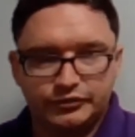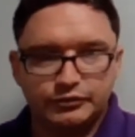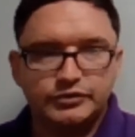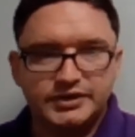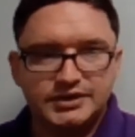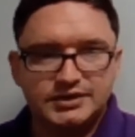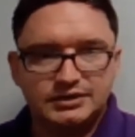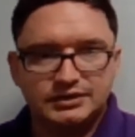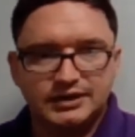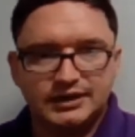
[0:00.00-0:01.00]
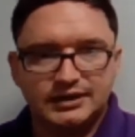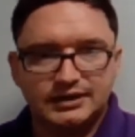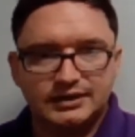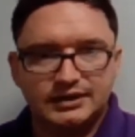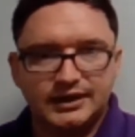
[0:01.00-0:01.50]
do the
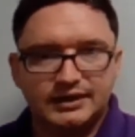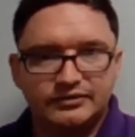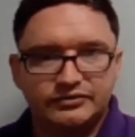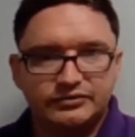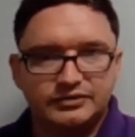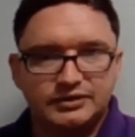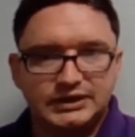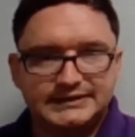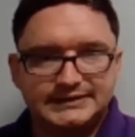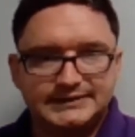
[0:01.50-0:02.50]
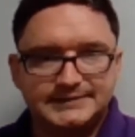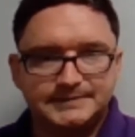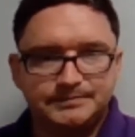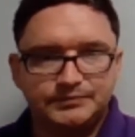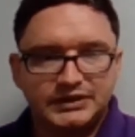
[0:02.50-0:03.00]
class,
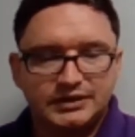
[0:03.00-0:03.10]
the